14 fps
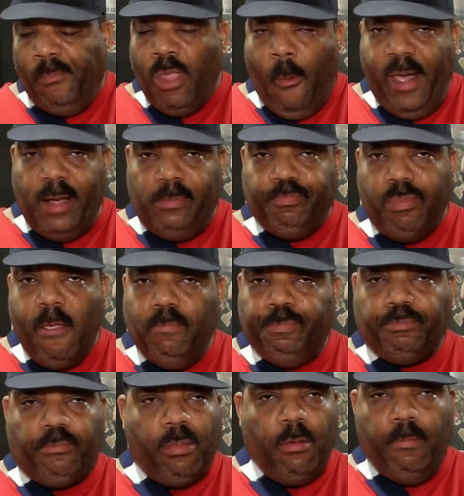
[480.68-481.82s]
well,
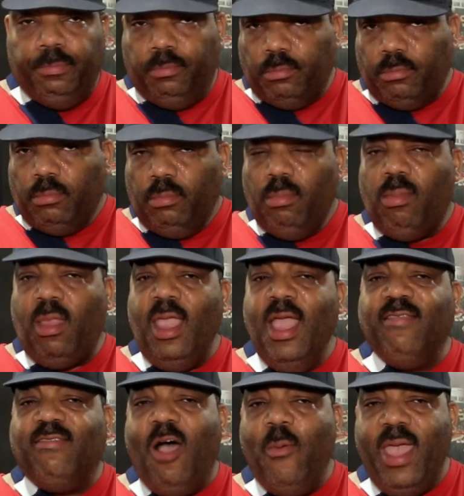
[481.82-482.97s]

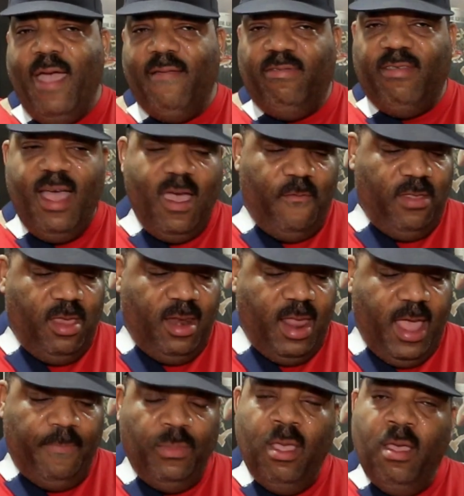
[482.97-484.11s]
that's all we have time for
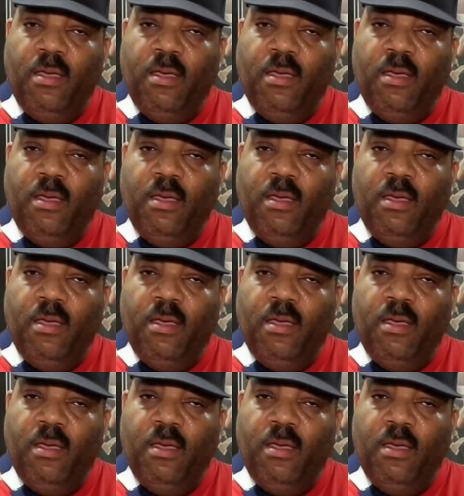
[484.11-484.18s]
today.